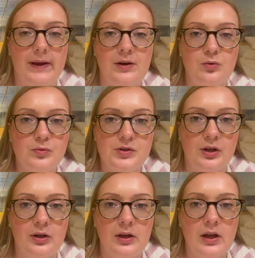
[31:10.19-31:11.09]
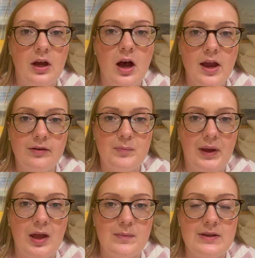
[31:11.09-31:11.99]
and also higher up
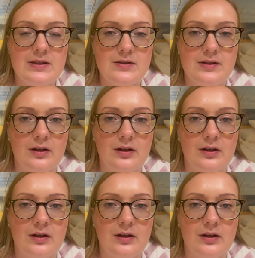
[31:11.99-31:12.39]
cabins